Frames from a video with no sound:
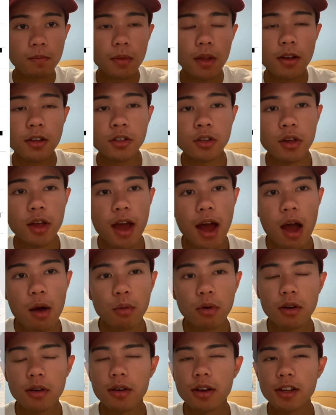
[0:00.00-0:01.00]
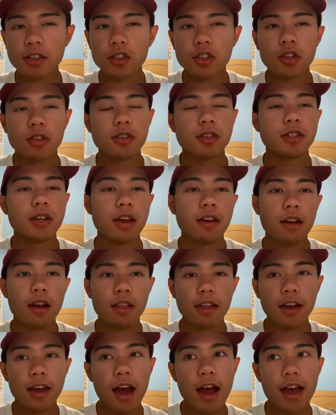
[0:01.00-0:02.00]
So yeah, I wouldn't necessarily say
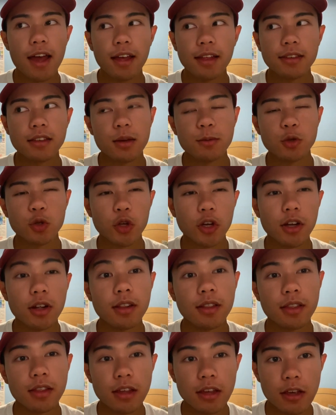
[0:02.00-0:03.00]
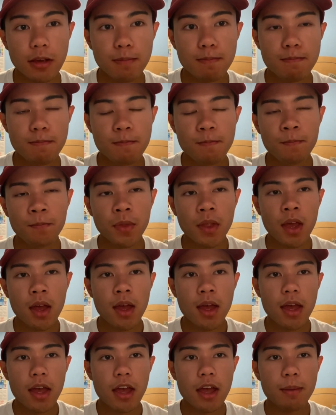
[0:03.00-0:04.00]
like I demonstrated a theme
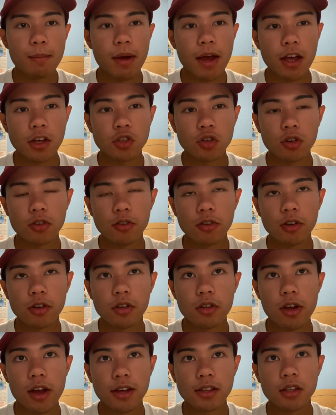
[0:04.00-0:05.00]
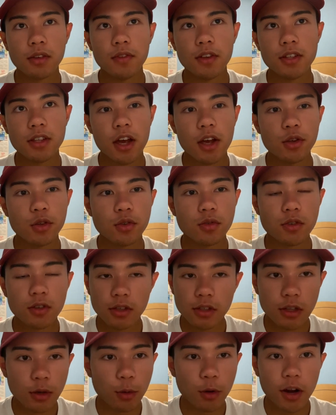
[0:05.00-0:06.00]
in my extracurricular activities. I
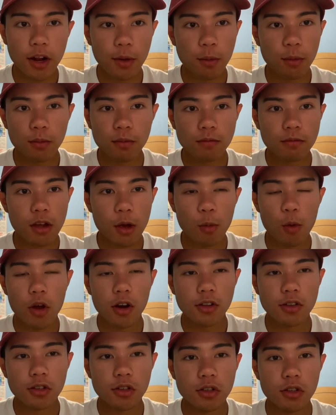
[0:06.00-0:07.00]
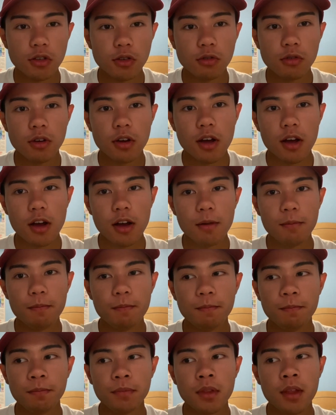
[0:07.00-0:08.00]
just did what I wanted to do,
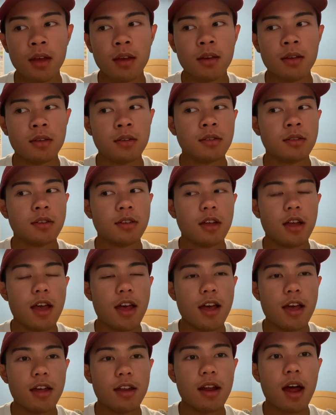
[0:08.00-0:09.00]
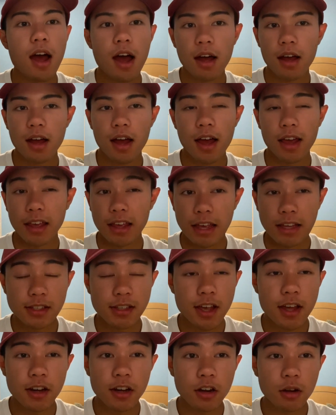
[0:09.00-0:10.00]
and I
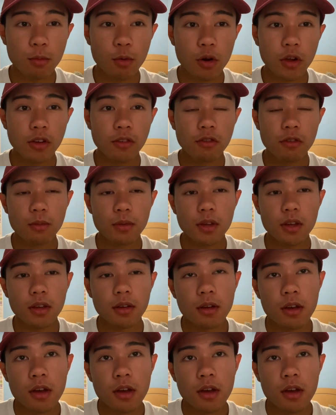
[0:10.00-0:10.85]
guess it ended up working for me.